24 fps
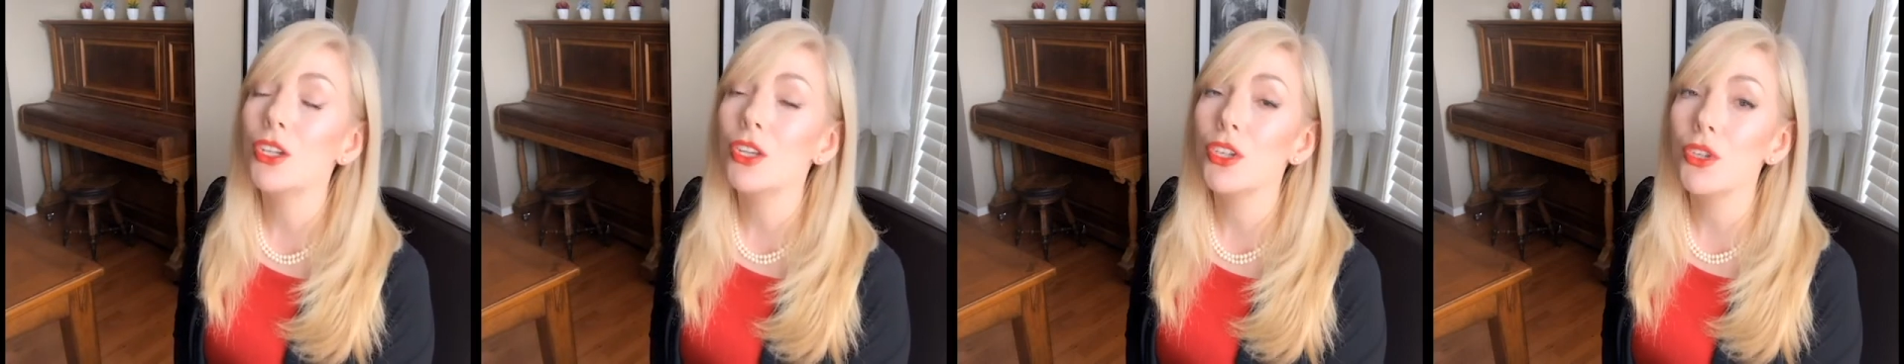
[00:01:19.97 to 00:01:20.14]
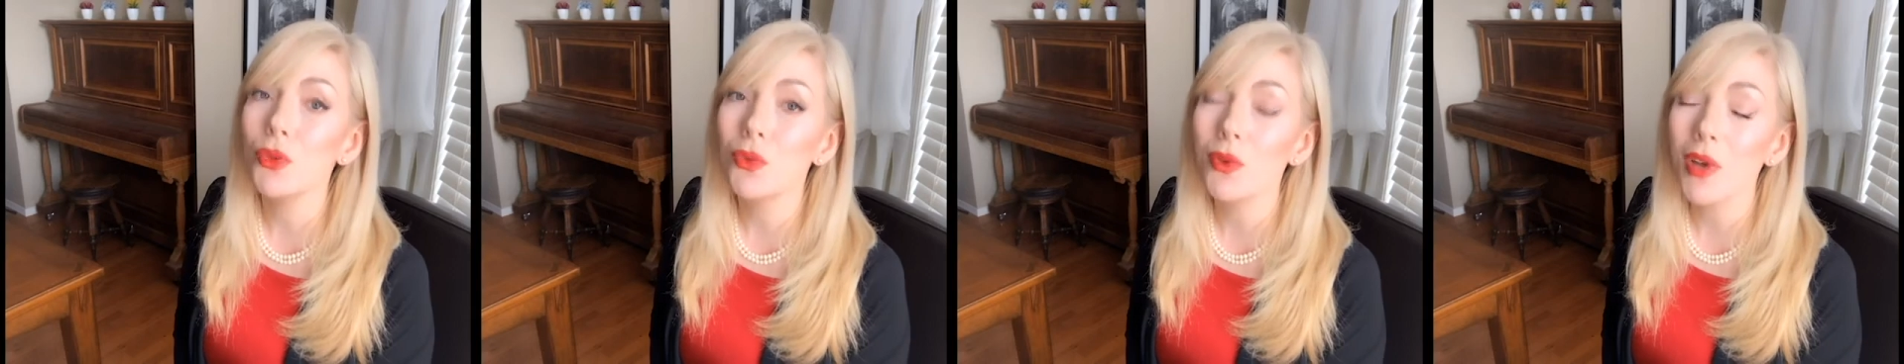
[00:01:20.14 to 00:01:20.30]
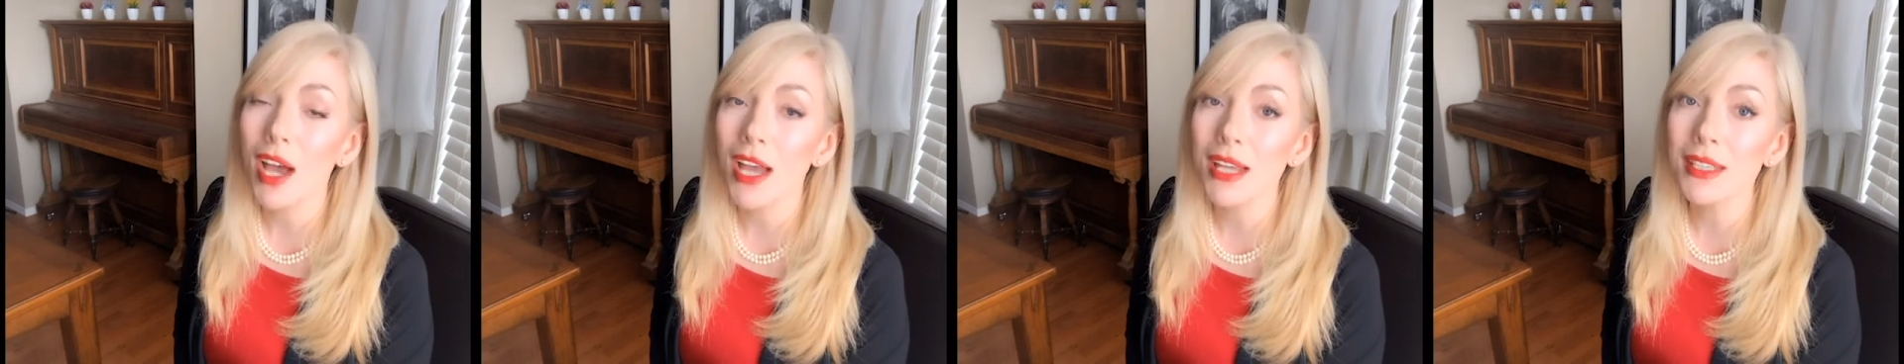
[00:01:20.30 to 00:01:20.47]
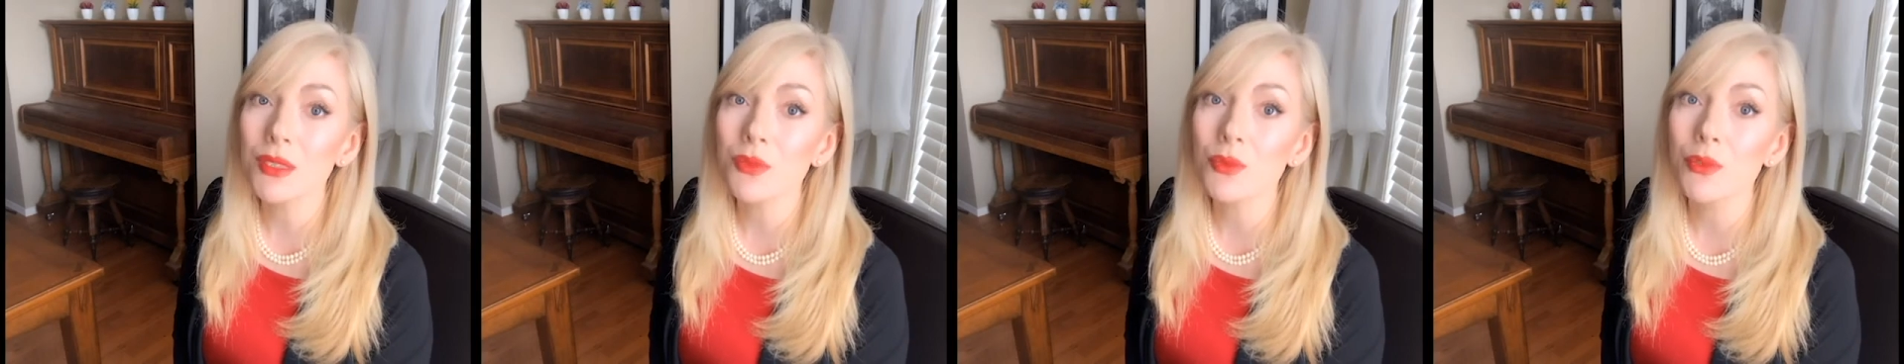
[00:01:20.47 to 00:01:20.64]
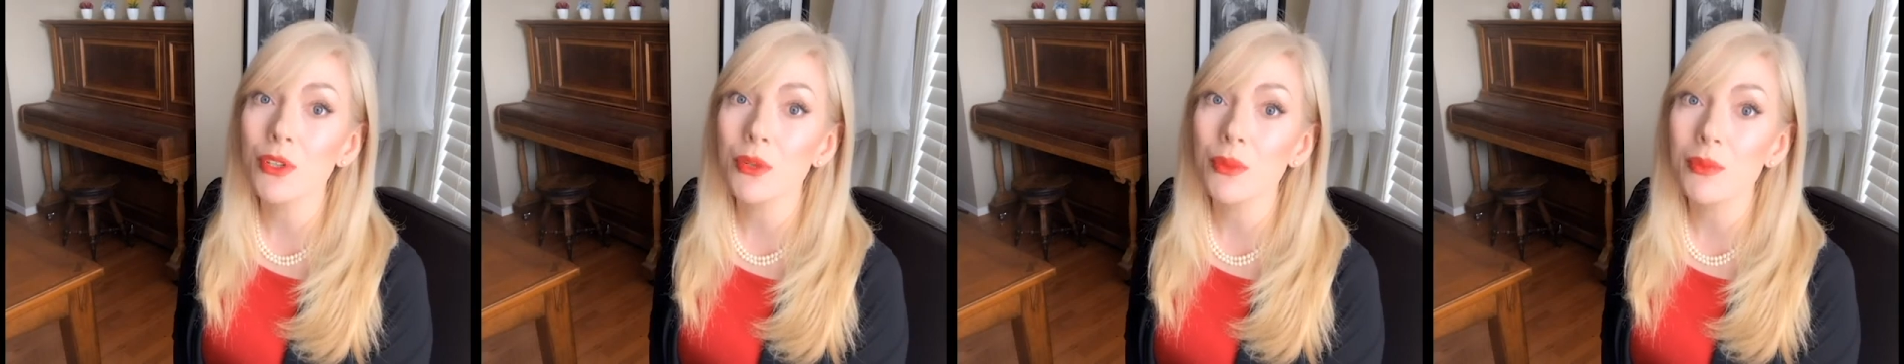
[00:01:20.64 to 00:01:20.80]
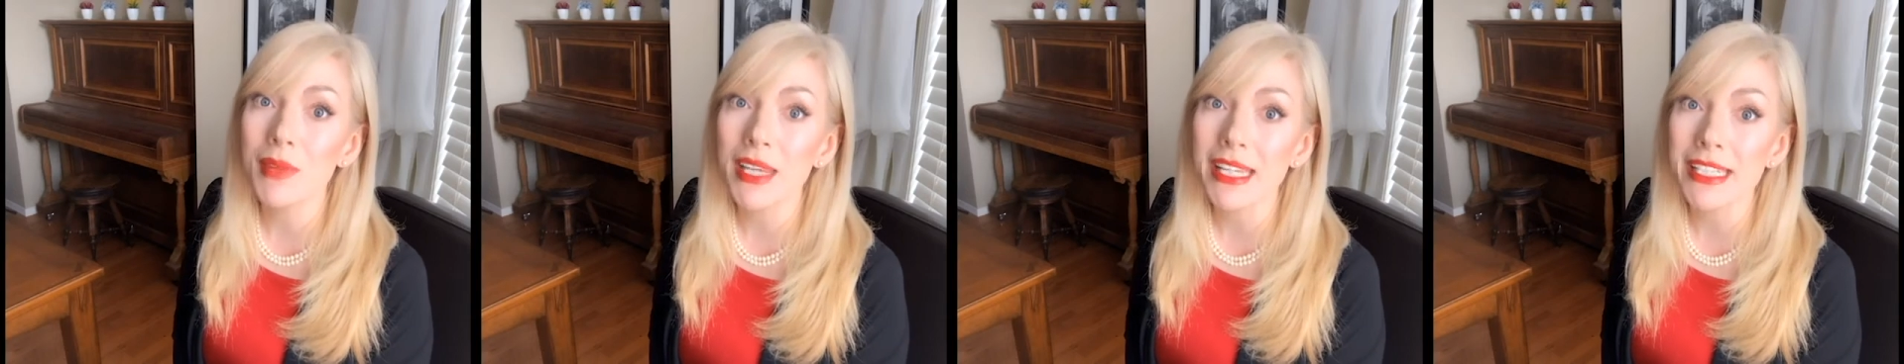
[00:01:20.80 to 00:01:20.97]
You guys
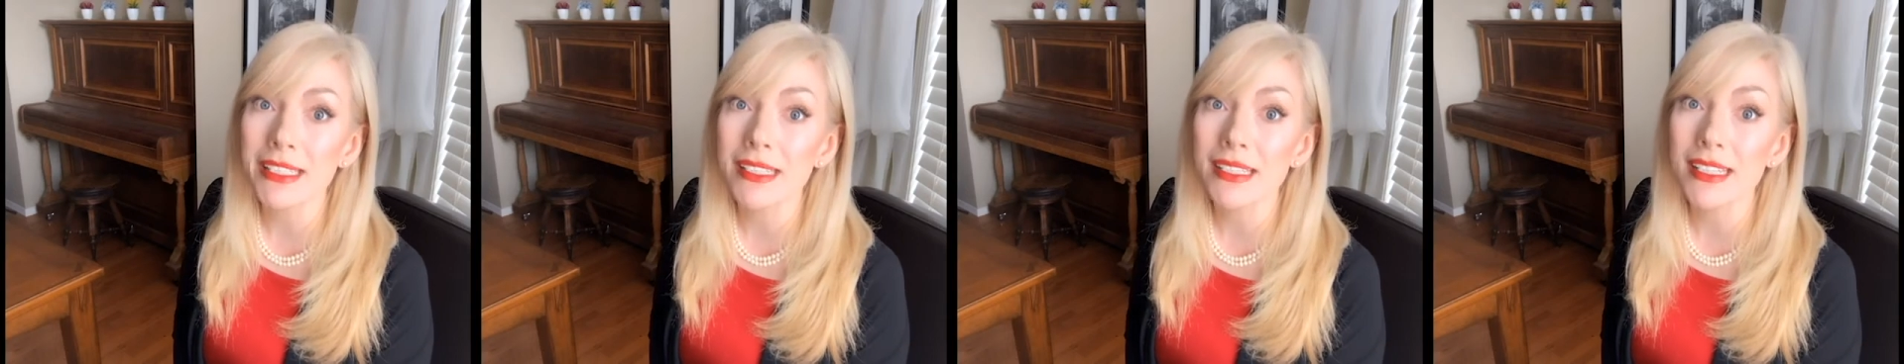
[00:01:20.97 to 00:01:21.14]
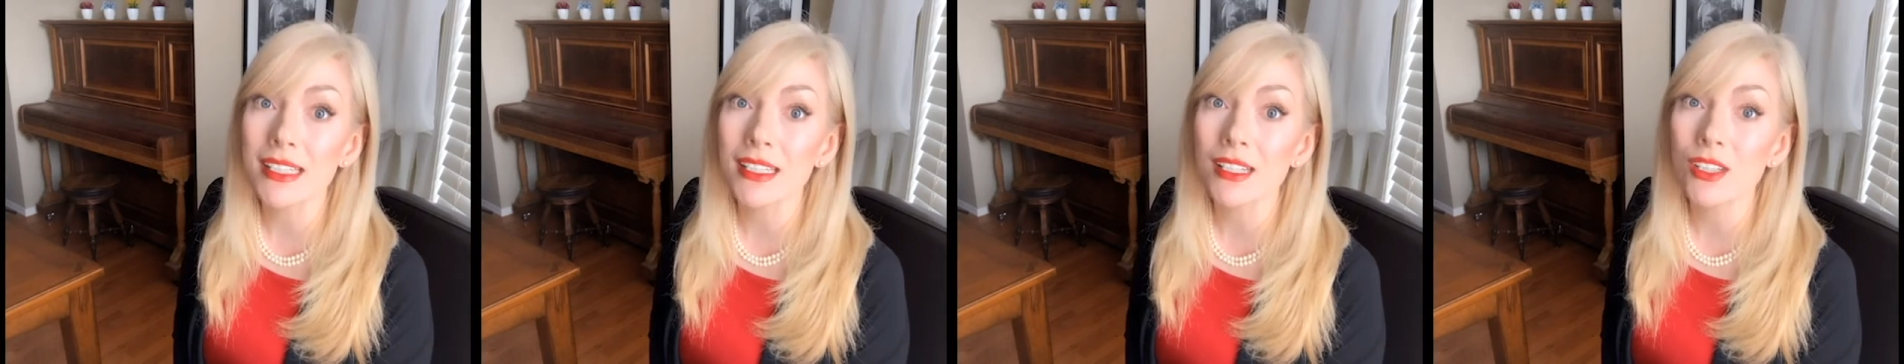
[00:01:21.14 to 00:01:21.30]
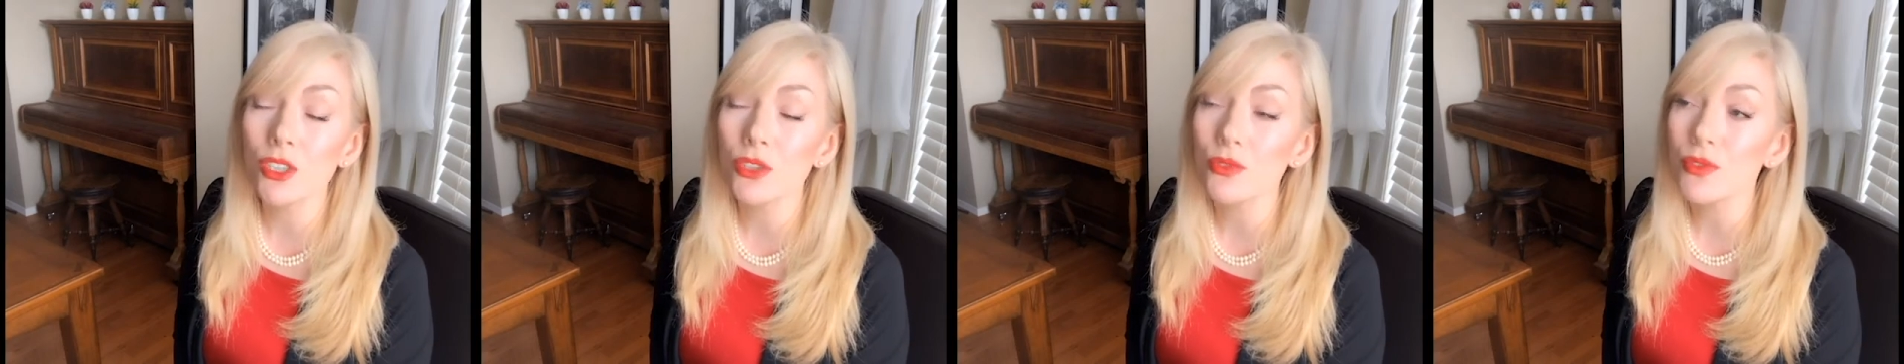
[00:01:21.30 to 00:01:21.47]
were amazing.